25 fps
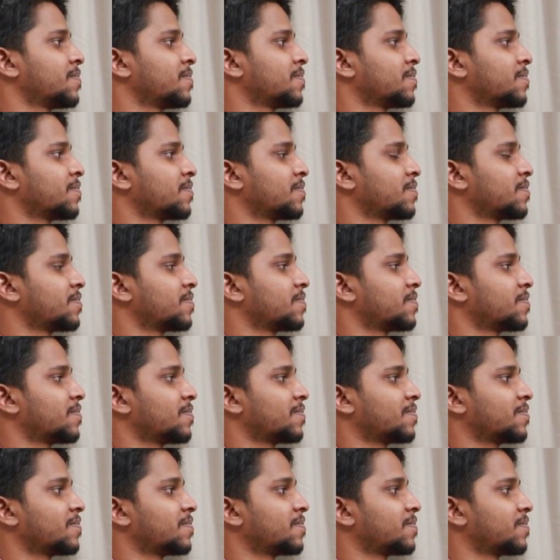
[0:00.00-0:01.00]

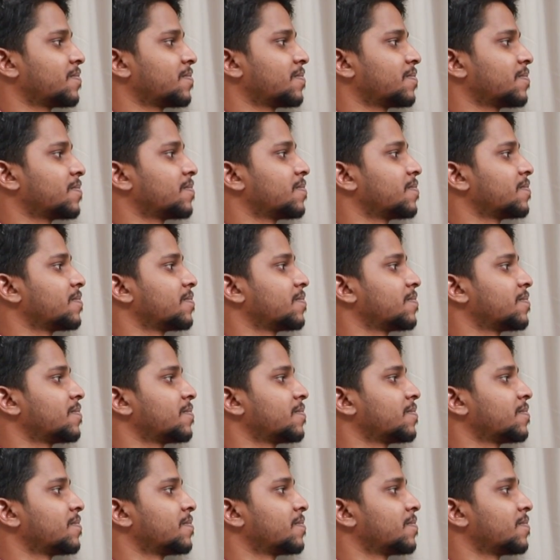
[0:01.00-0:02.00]

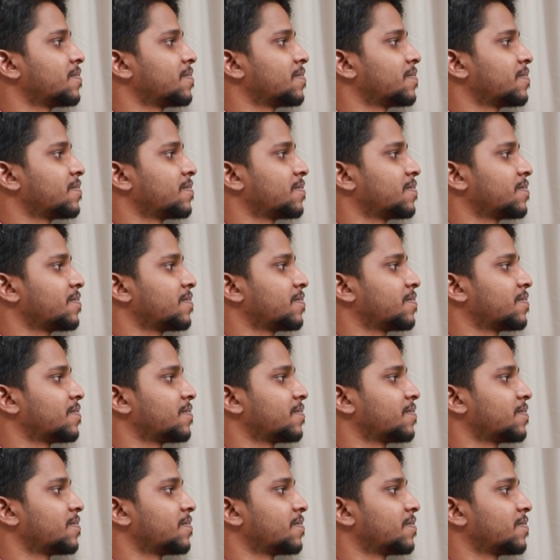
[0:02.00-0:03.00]

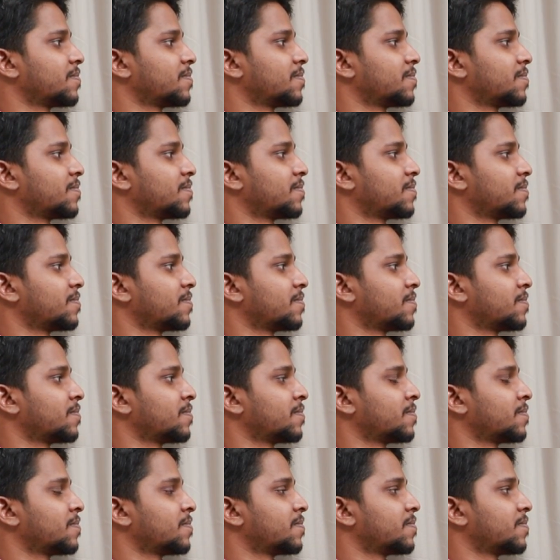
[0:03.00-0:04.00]

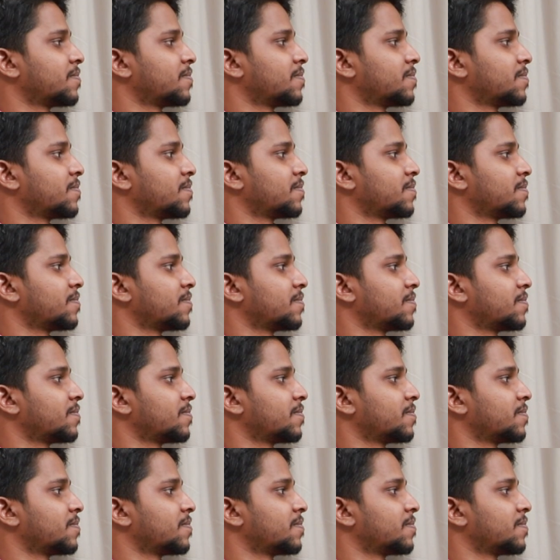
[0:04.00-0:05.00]

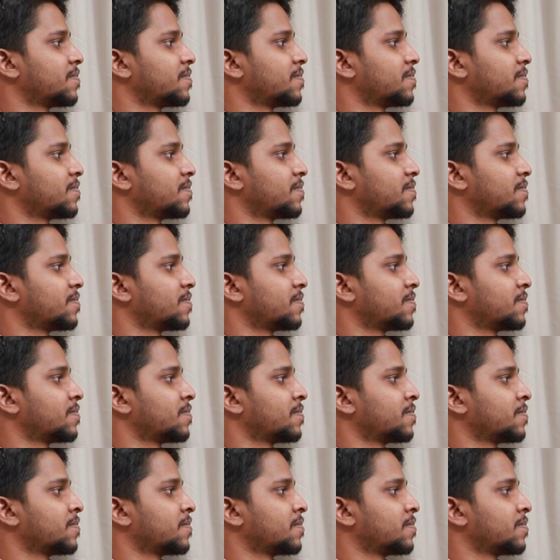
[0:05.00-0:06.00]

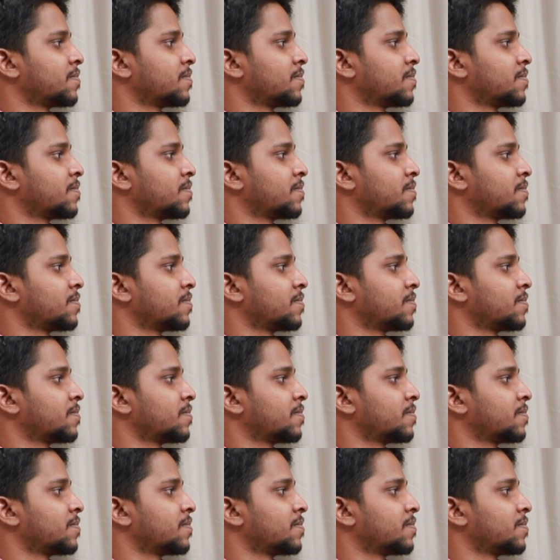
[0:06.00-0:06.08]
(not speaking)